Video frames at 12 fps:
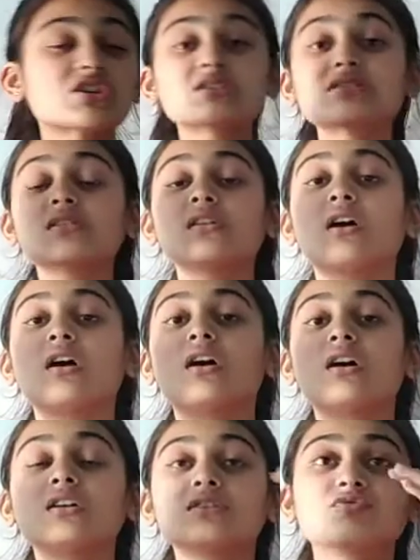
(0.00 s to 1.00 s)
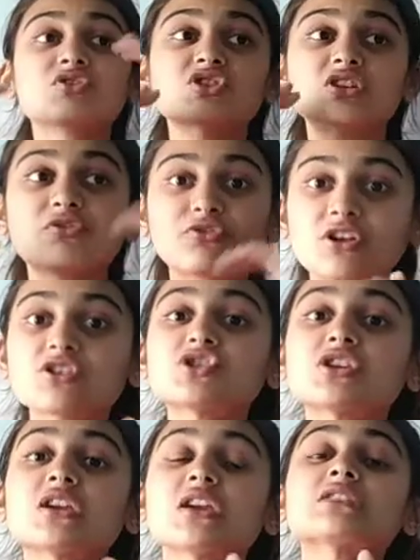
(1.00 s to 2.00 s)
is which
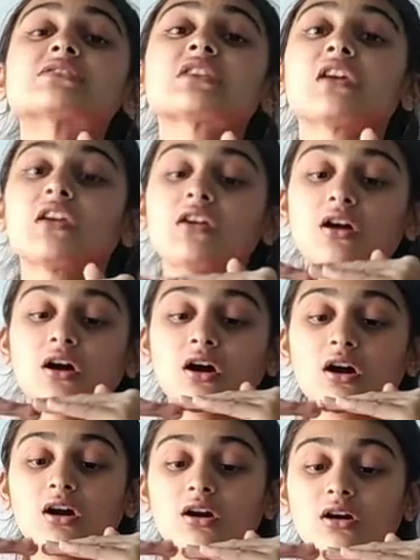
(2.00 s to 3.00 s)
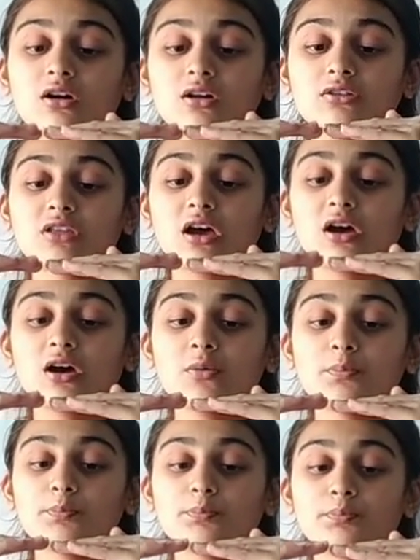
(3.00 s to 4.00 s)
differentiates
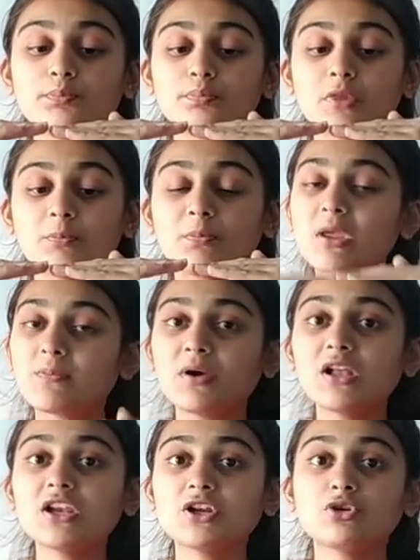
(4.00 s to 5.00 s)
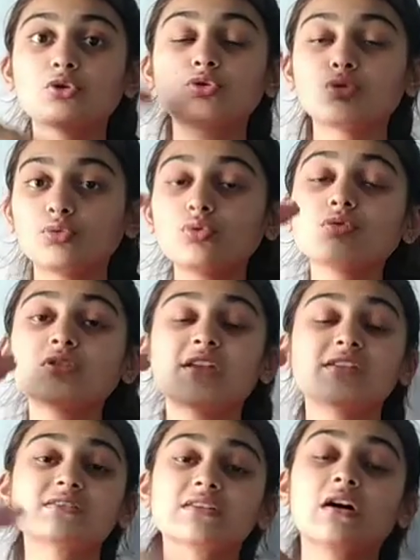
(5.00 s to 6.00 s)
the people into two,
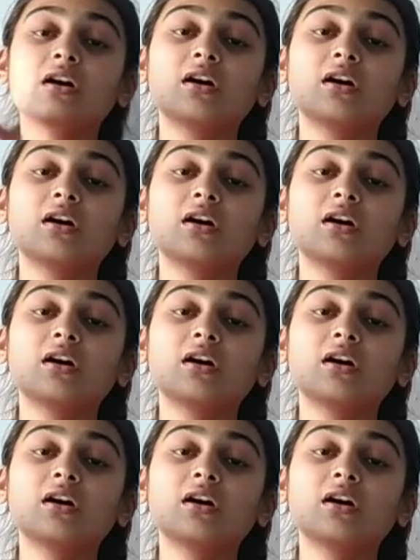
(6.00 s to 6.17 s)
that is